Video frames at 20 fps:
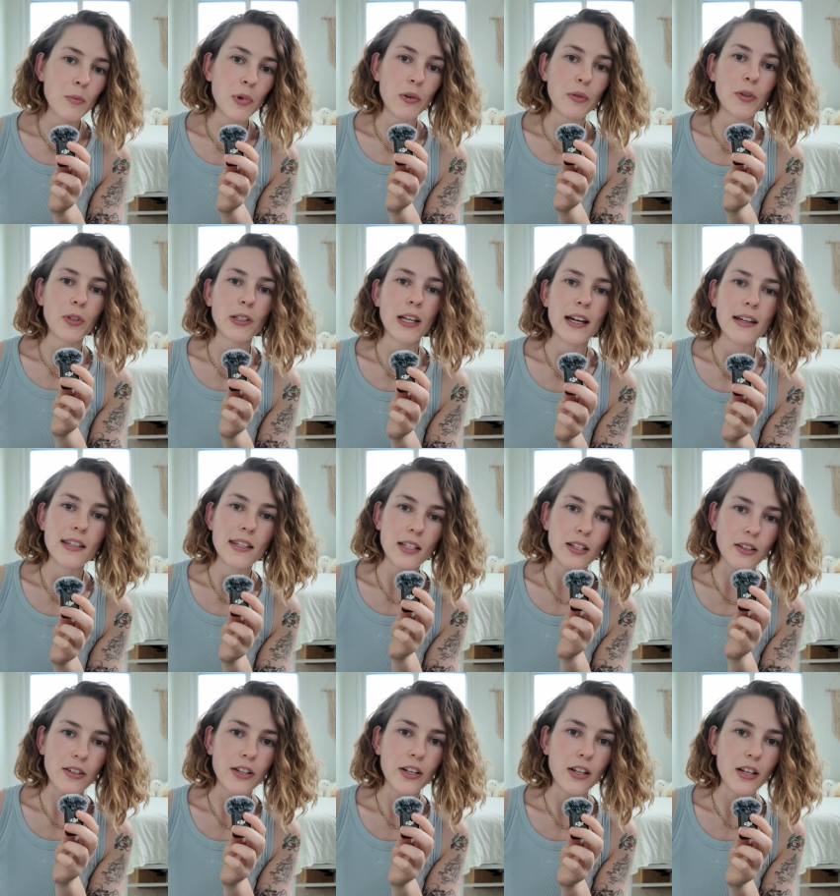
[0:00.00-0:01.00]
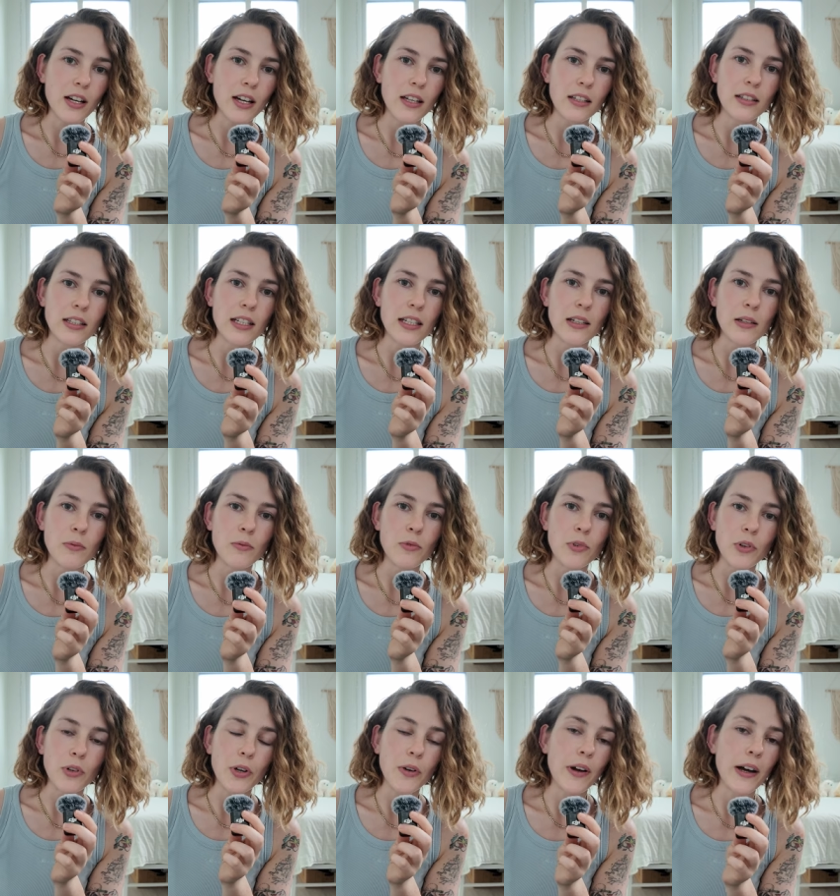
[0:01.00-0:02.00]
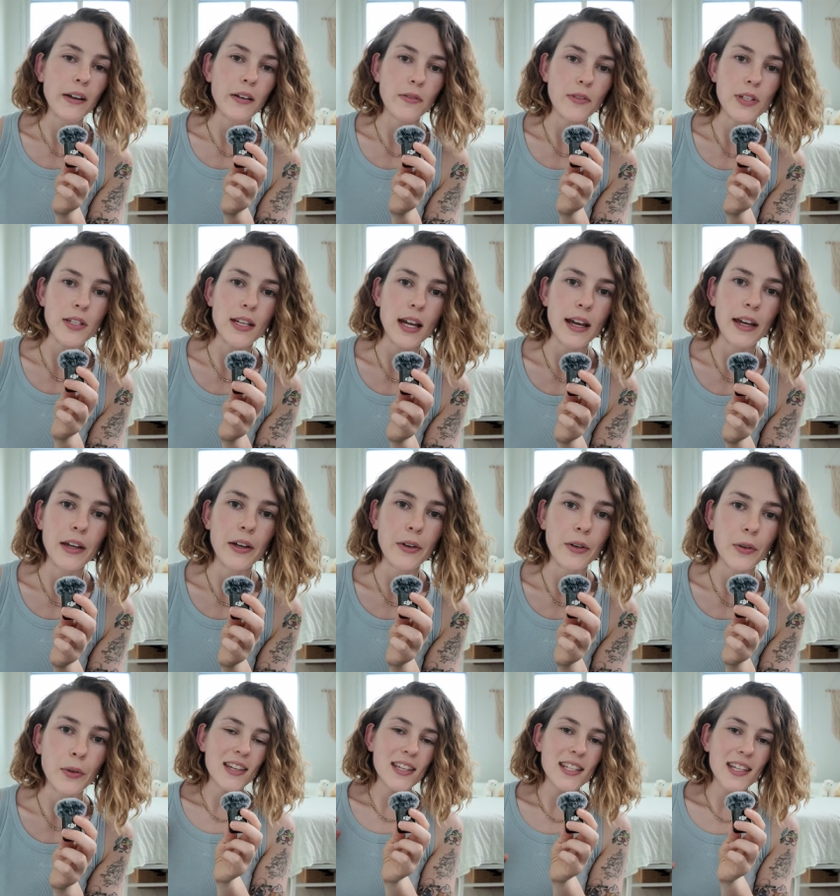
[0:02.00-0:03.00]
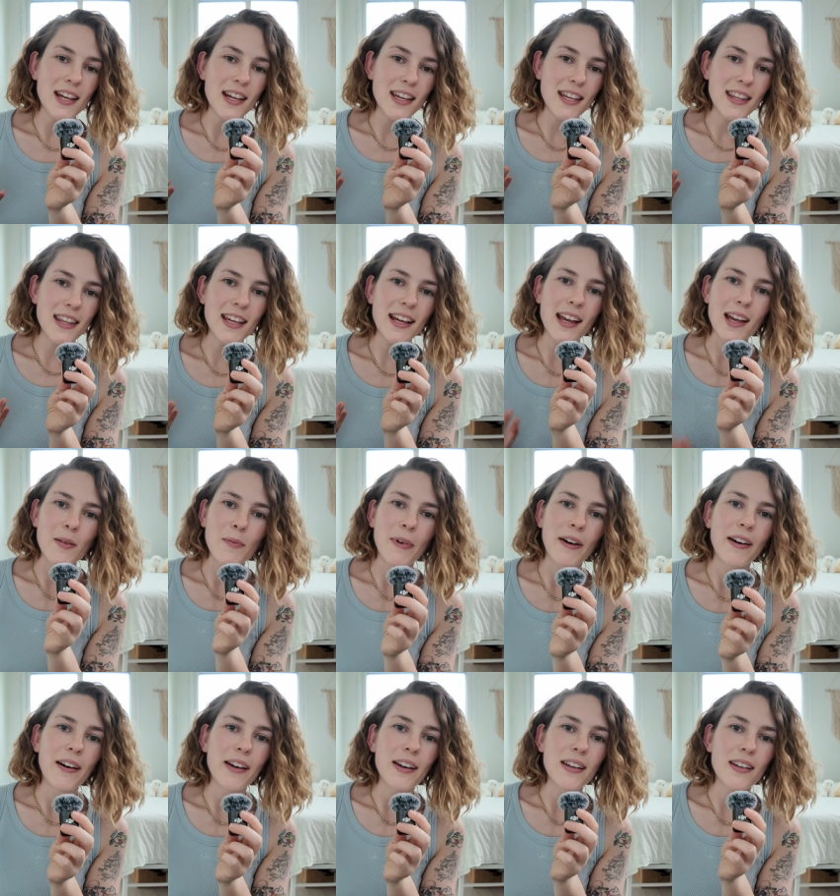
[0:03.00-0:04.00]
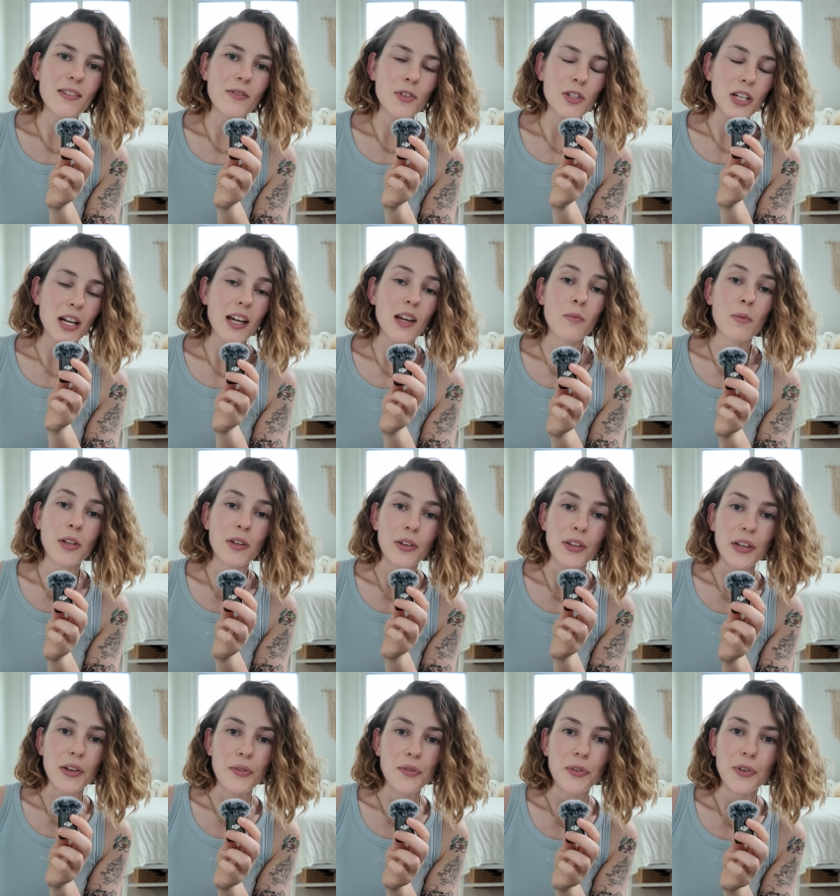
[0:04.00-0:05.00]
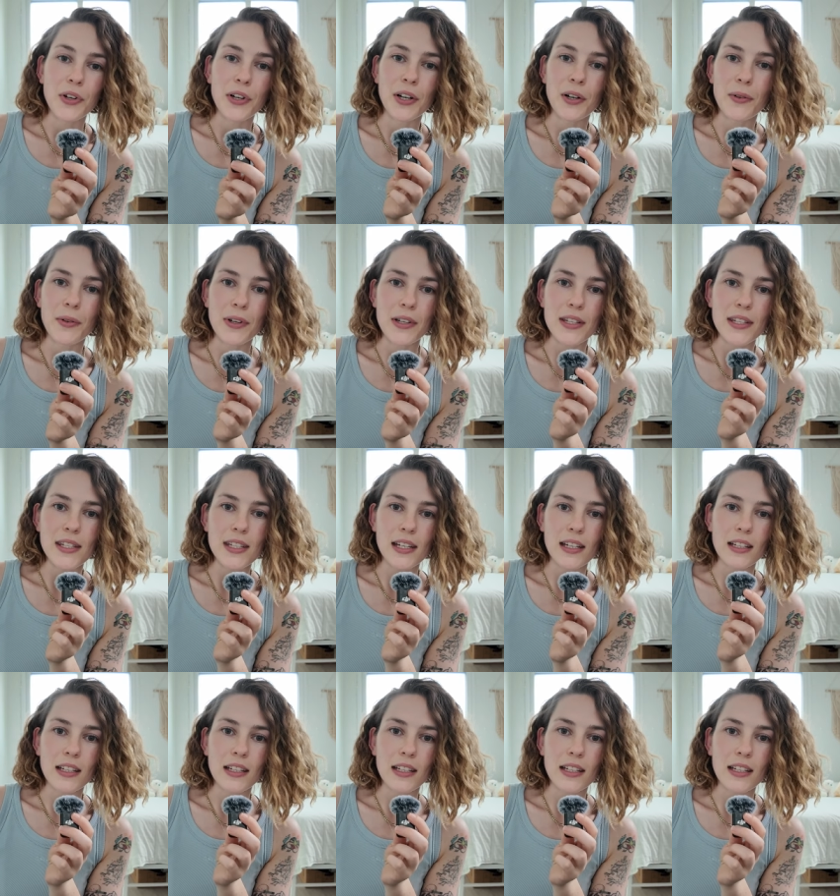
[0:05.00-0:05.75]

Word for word: but will last longer and they won't go out of style. And the second thing I bought, which I had been looking for, was